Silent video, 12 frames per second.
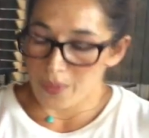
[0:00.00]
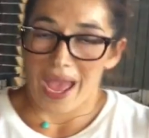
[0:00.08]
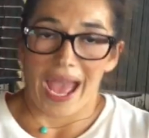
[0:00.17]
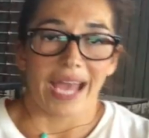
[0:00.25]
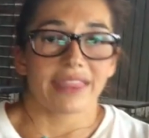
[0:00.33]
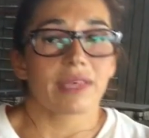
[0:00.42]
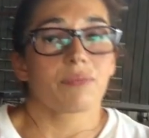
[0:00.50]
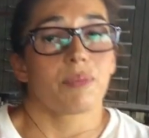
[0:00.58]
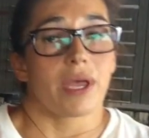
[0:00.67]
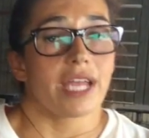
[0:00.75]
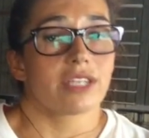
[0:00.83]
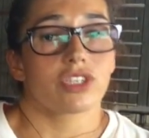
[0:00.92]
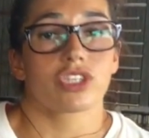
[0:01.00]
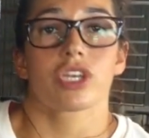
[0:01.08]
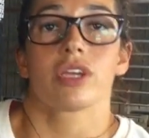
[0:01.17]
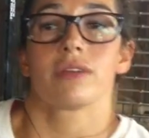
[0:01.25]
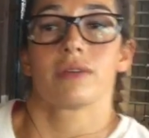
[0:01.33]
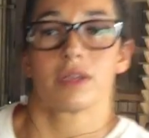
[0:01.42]
add the bench,
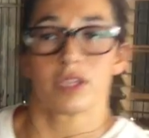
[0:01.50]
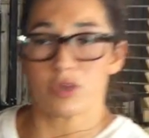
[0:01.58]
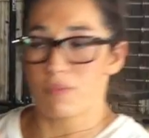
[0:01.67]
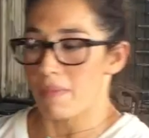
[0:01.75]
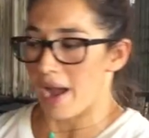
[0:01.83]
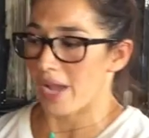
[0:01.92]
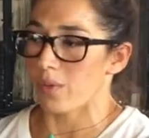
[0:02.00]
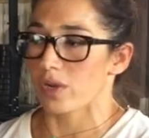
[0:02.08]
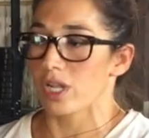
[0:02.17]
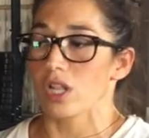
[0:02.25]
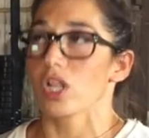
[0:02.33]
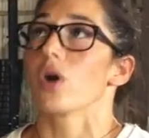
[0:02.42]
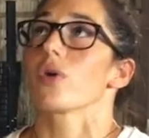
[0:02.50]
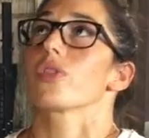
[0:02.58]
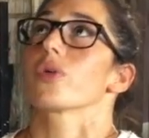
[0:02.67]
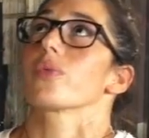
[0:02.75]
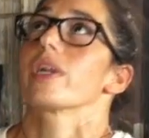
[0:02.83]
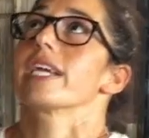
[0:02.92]
you might want to lower
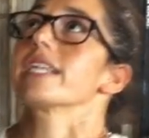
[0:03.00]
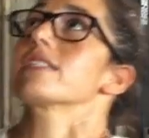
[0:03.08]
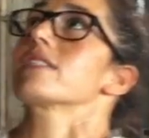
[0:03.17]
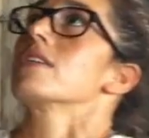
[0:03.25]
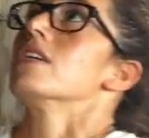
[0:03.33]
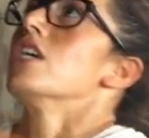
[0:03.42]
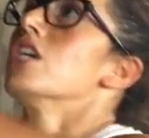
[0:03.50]
the rings